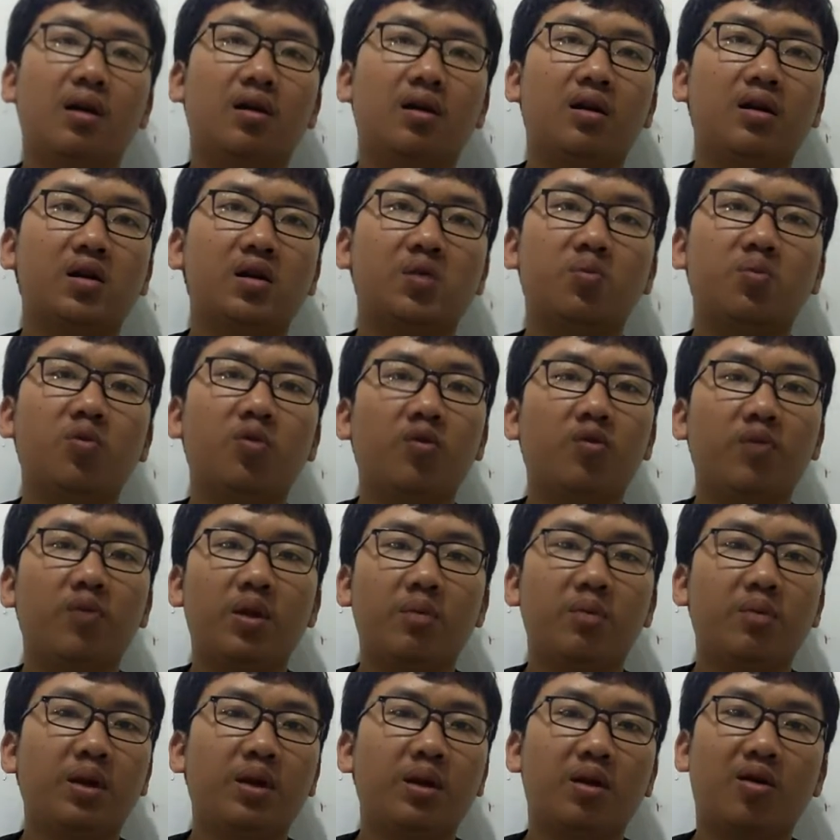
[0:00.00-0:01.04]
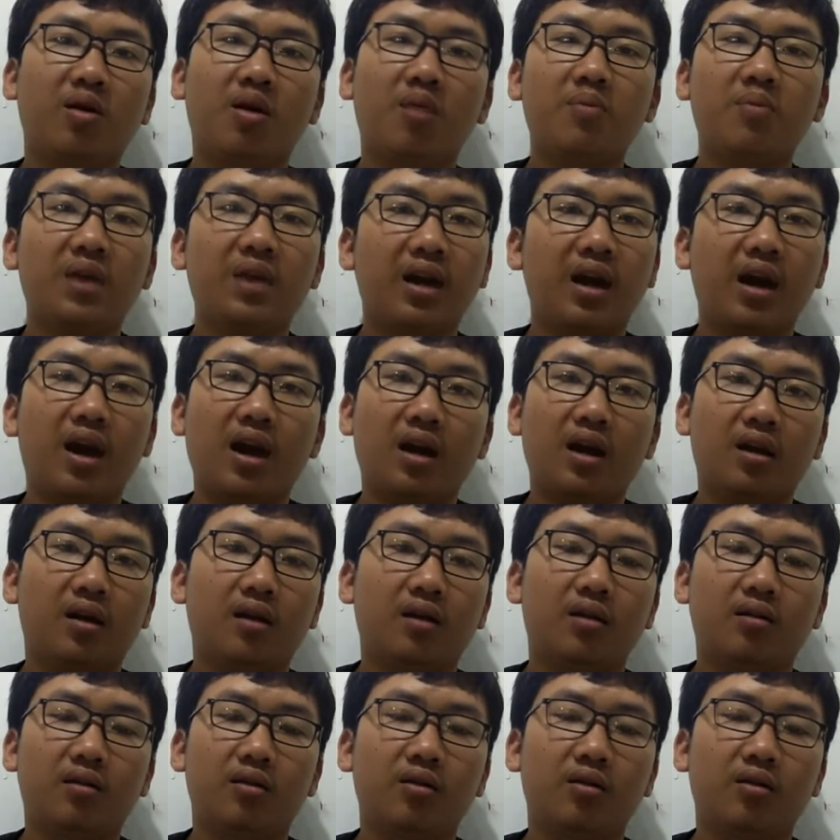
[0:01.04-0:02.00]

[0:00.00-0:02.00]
this book will be complicated.